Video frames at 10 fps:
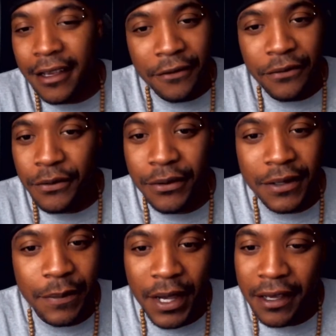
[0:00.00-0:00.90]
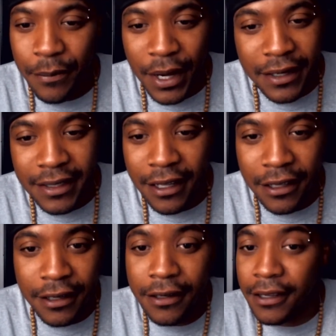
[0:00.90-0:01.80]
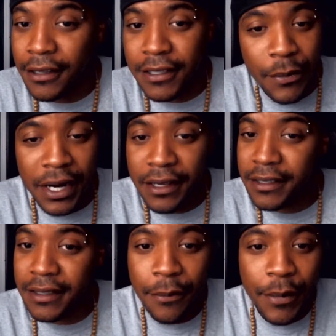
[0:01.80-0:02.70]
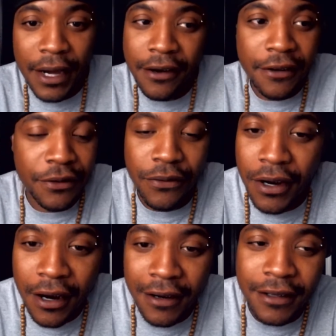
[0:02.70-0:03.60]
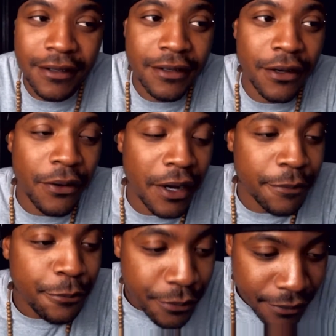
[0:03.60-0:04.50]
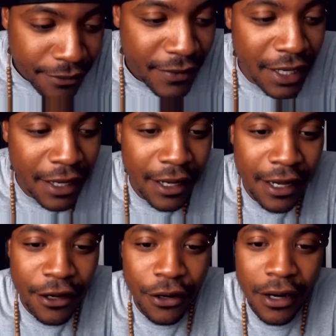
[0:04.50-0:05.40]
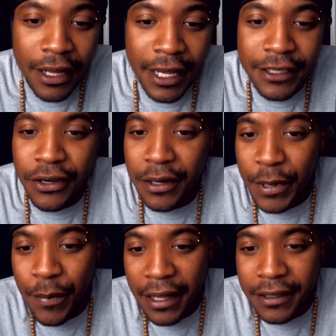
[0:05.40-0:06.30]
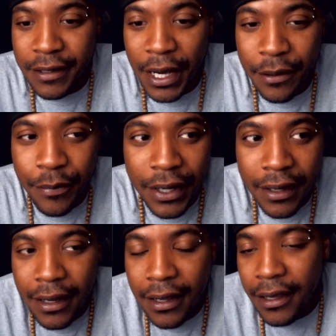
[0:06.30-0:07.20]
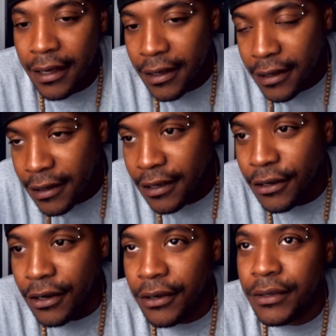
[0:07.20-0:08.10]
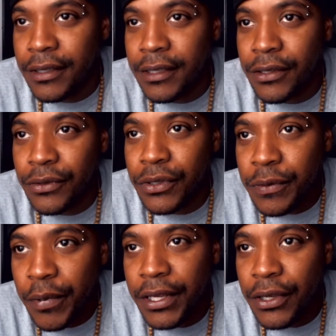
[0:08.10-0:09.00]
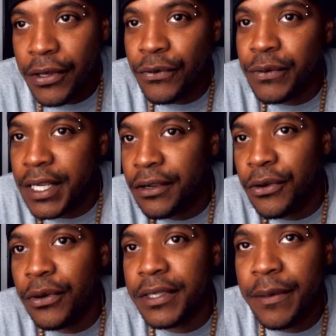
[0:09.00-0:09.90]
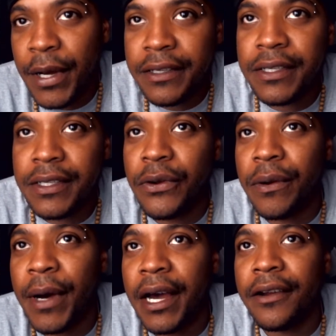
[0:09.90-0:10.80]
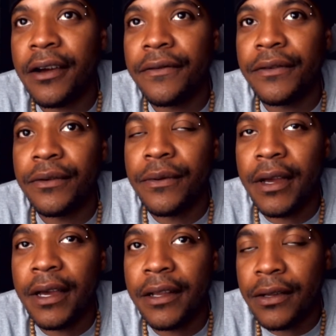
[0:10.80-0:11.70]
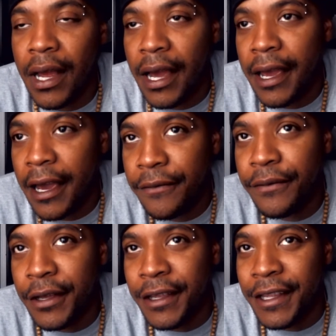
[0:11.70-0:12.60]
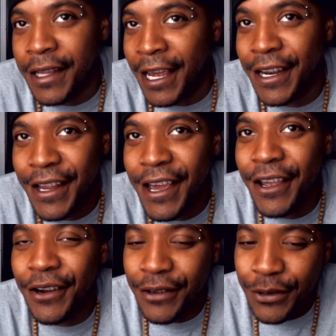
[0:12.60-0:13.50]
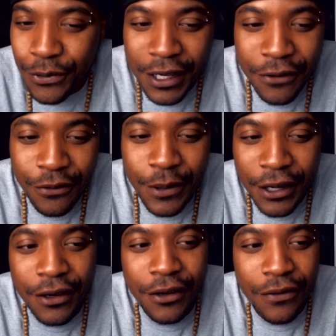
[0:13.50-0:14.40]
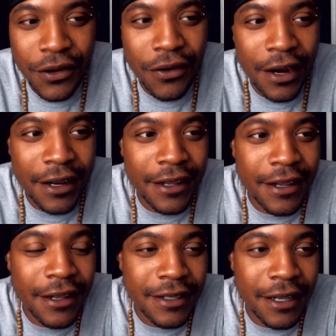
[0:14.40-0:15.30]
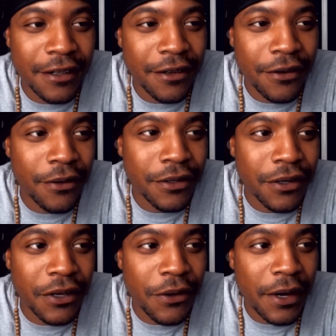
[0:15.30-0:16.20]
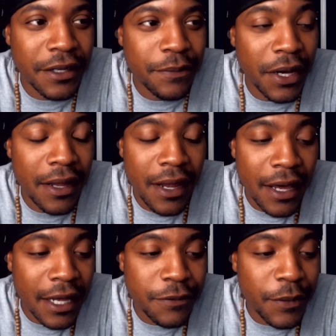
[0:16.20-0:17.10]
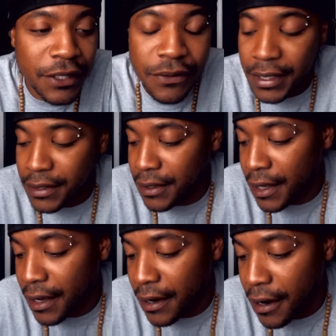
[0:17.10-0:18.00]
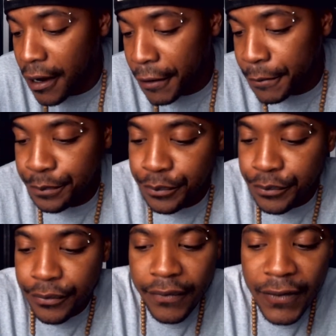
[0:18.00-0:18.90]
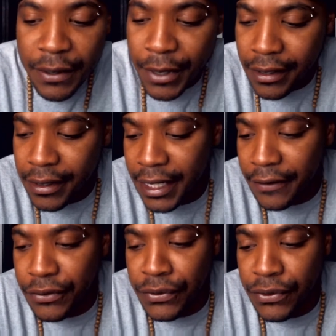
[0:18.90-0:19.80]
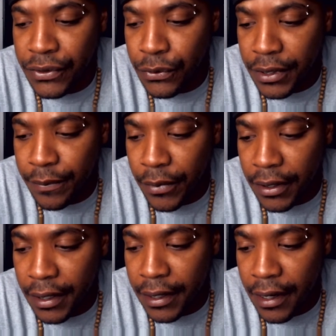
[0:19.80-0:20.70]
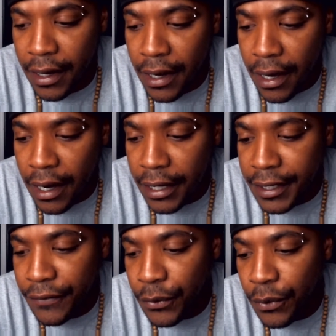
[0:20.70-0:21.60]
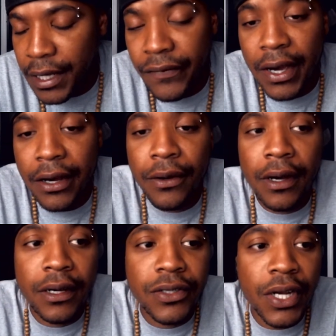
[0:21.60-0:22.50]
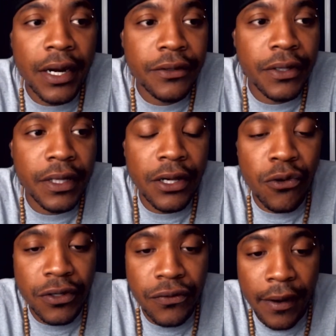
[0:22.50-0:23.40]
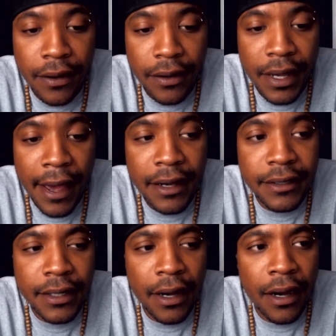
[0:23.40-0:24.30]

If you're debating about it, sell it. Somebody else is gonna buy it off you regardless. So, you know, I'm not trying to be malice about it, but you know, there's plenty. If you sell your coin, somebody else is gonna buy it off you. And I have a feeling that 3 years from now, you're gonna regret it selling your coins, your EOS. But that's my two cents on that. Not gonna dive too deep on it. I definitely wanna give out a shout out to the EOS writer. He has